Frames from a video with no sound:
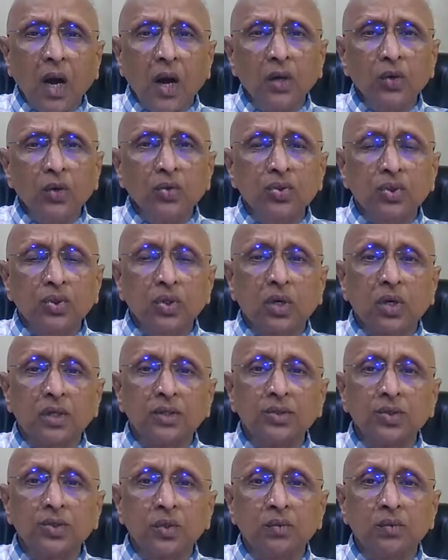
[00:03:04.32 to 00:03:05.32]
I used to
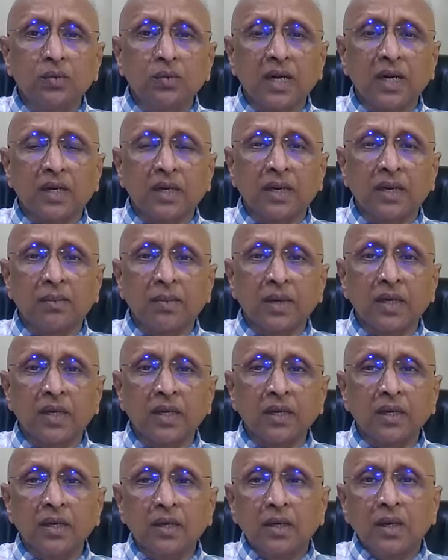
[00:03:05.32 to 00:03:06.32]
consume that
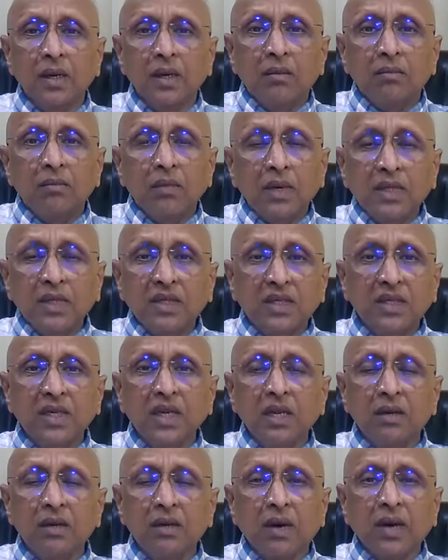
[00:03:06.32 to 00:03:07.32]
remedy, but
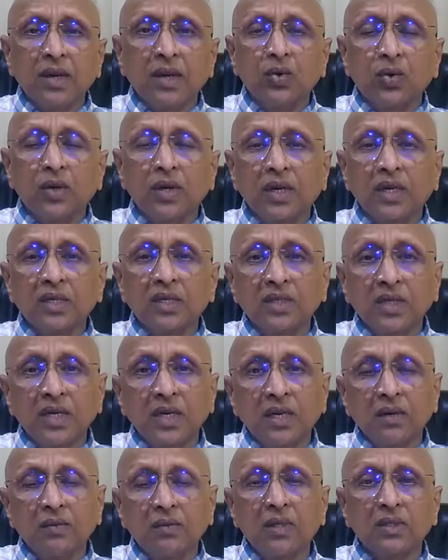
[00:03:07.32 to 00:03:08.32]
still my uric acid
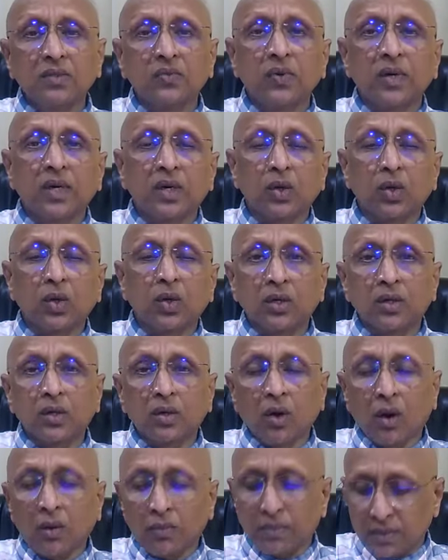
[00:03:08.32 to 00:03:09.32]
levels were not
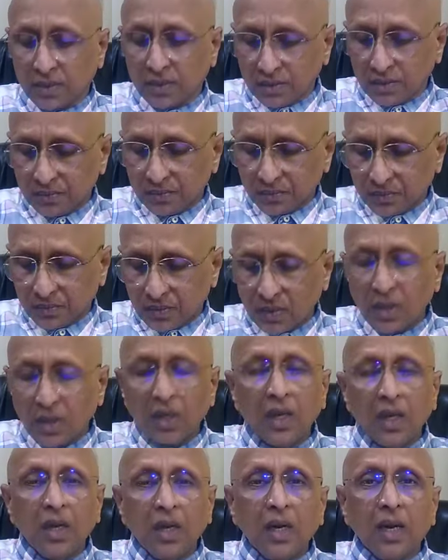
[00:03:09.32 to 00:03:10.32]
dropped.
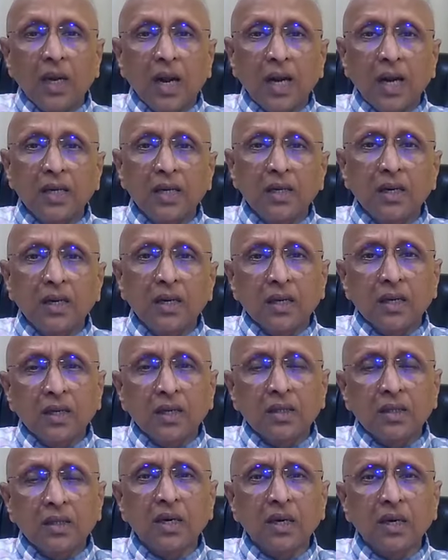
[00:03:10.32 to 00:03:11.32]
And
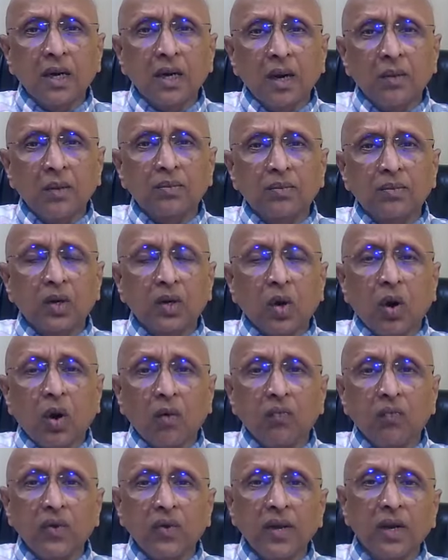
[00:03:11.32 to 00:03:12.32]
thereafter,
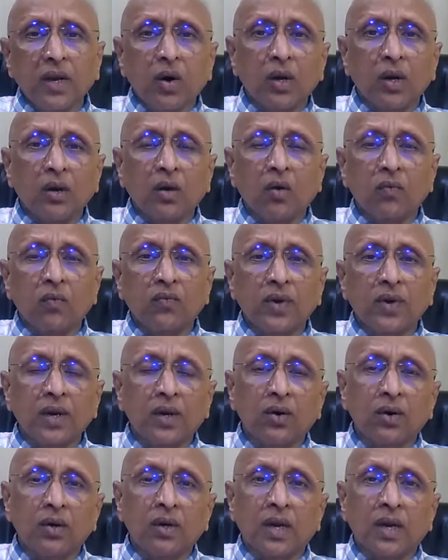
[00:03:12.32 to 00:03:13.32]
off and
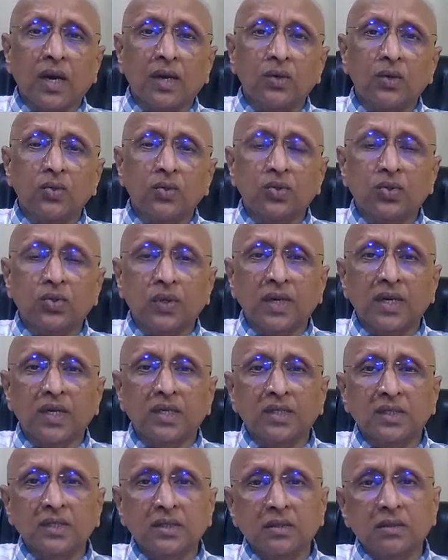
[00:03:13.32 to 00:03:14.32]
on, I used to
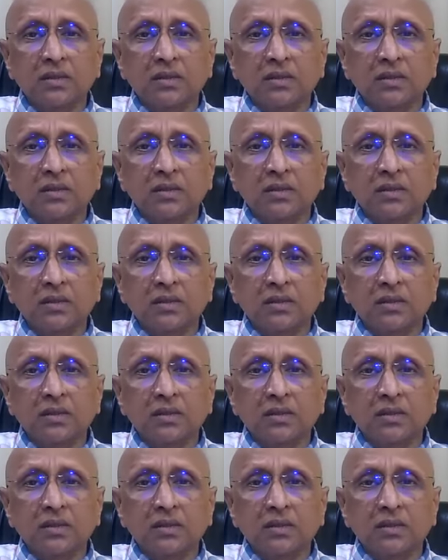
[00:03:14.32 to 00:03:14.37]
get